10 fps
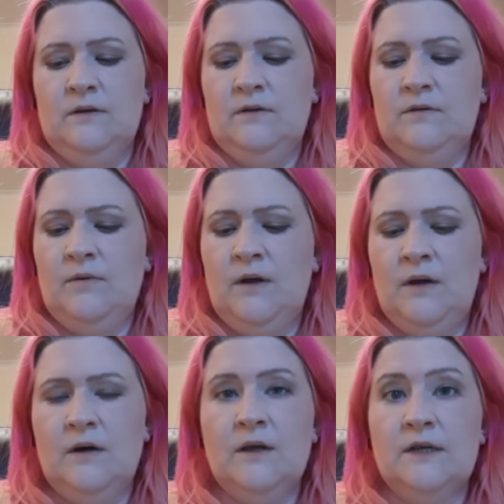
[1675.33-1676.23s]
3
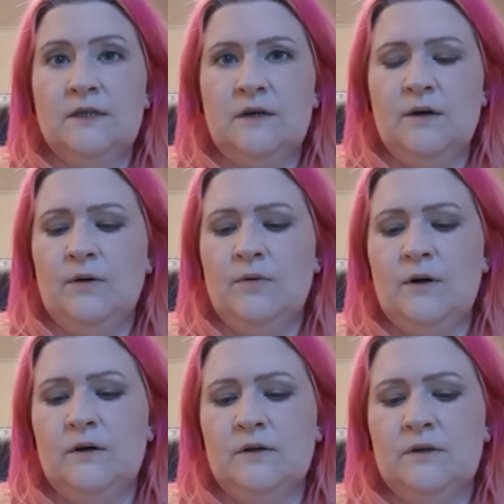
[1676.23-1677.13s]
Classic
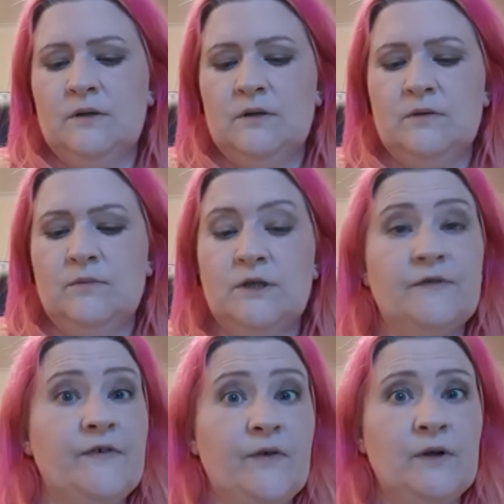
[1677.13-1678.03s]
Colourworks, which I've
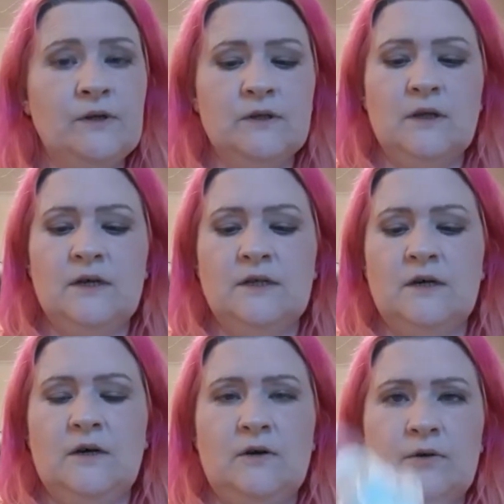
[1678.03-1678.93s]
never used Classic
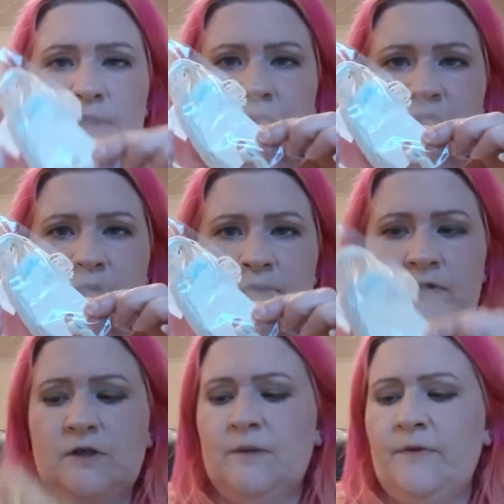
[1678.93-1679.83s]
Colourworks before. It's the first
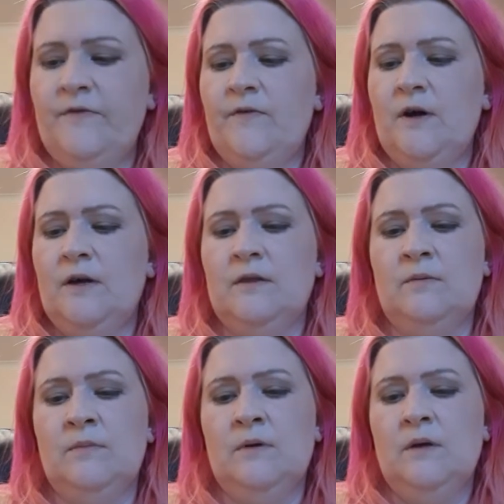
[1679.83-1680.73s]
time I've had them.